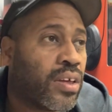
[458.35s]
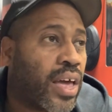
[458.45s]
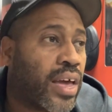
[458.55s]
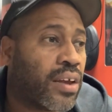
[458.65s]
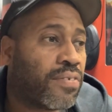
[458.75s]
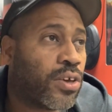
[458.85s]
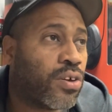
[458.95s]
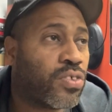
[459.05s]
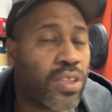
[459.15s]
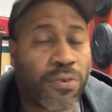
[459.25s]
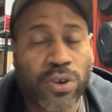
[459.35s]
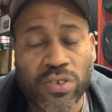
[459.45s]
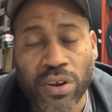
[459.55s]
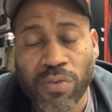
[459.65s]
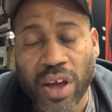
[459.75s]
And if you if they were
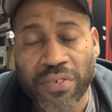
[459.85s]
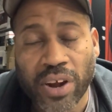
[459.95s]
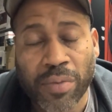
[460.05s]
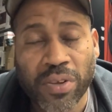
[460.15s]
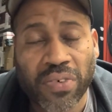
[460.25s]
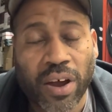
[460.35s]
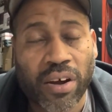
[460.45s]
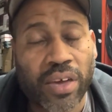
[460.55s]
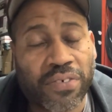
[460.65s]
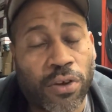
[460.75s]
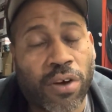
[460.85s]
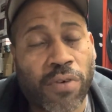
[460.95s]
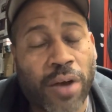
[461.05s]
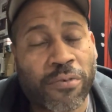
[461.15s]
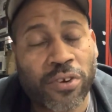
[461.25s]
using a Rockford amplifier, if you go on
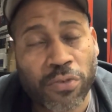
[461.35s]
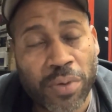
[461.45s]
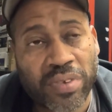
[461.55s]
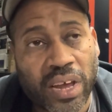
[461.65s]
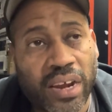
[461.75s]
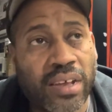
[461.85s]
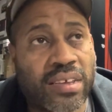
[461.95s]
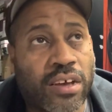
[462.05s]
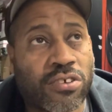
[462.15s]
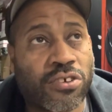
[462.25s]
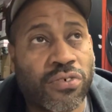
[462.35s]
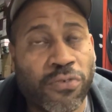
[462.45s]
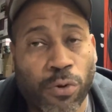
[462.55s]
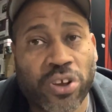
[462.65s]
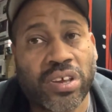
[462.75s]
Rockford's website, it tells you
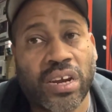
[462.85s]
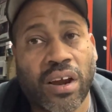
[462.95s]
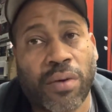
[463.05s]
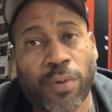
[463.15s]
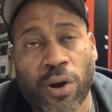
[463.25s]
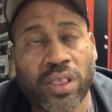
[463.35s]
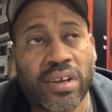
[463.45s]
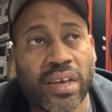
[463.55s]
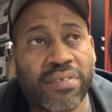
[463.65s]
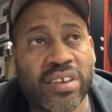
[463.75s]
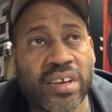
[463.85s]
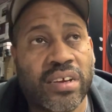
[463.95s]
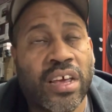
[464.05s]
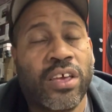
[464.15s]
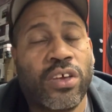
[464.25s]
14 and up Harley
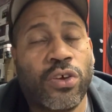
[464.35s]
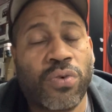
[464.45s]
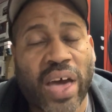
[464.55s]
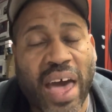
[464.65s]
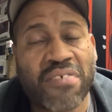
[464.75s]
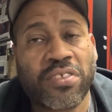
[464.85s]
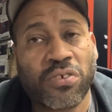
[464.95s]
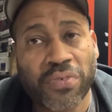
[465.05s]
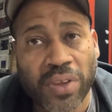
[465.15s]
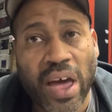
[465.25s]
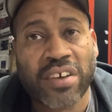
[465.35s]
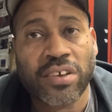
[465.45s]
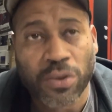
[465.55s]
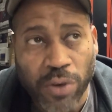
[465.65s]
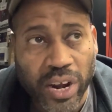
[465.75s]
Davidson, you have to flash
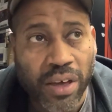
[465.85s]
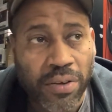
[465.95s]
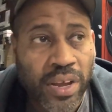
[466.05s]
the radio.